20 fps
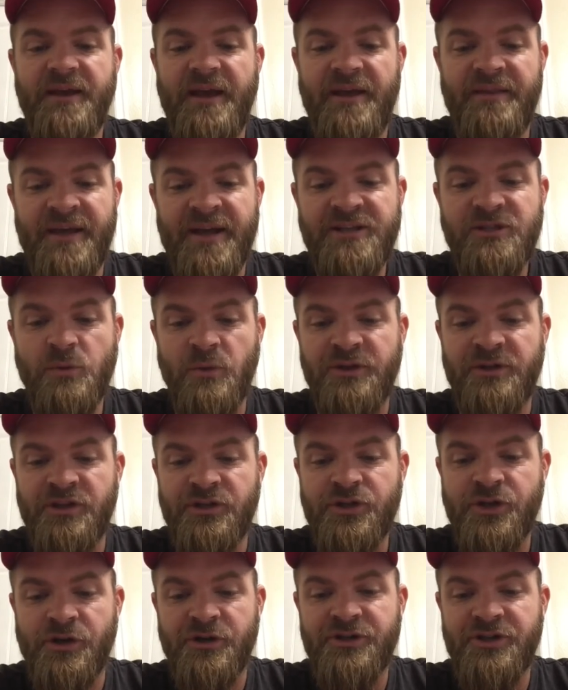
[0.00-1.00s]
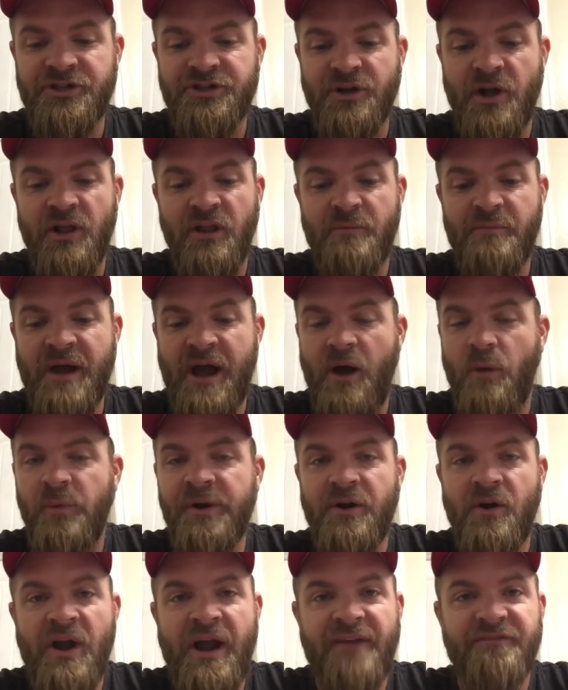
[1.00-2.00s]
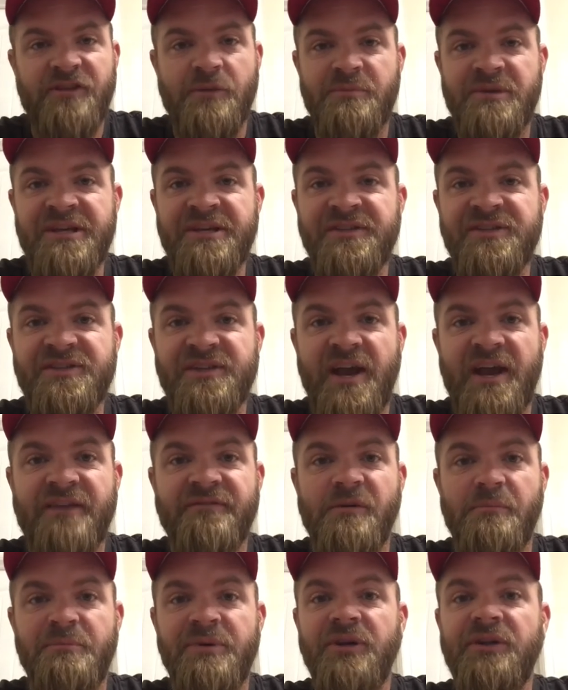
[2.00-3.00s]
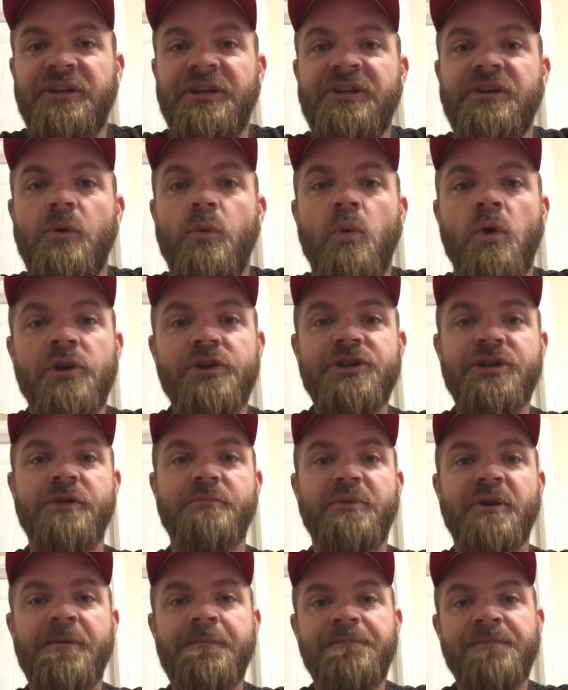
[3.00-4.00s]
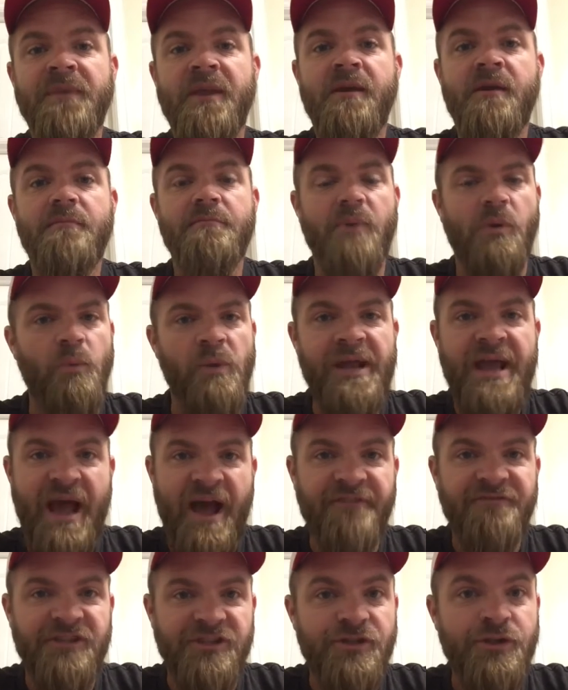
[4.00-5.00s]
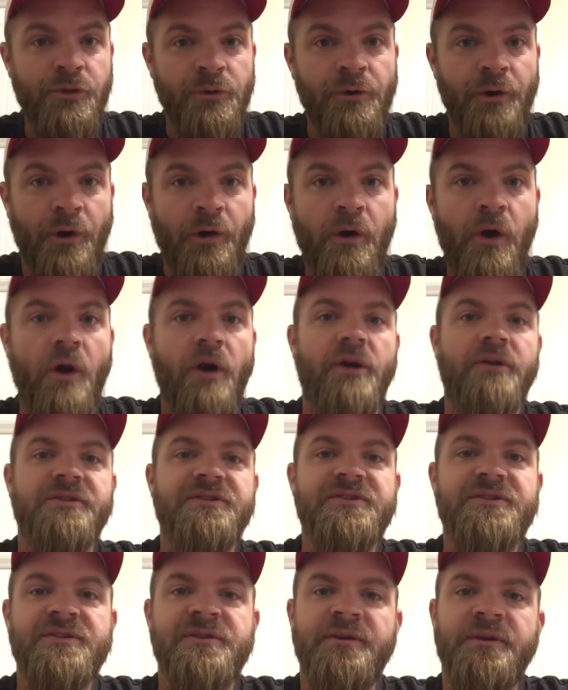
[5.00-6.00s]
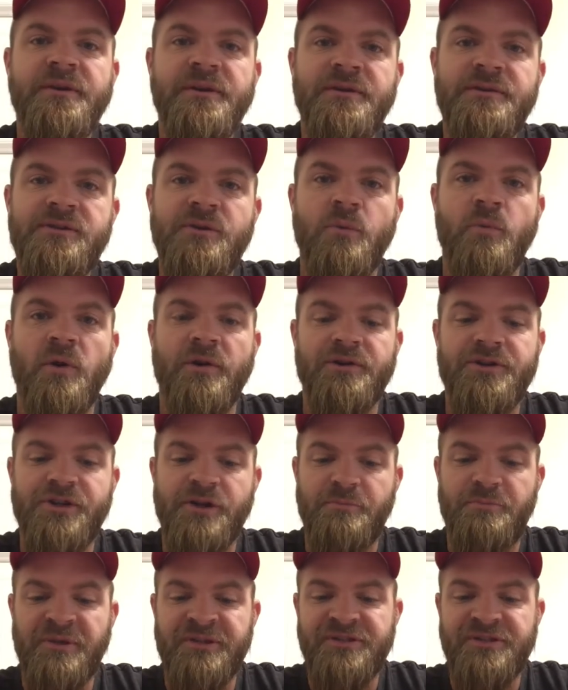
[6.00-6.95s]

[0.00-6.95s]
And that's what the church is all about. We don't have to be inside of a building to worship, but we have to tune our hearts to worship.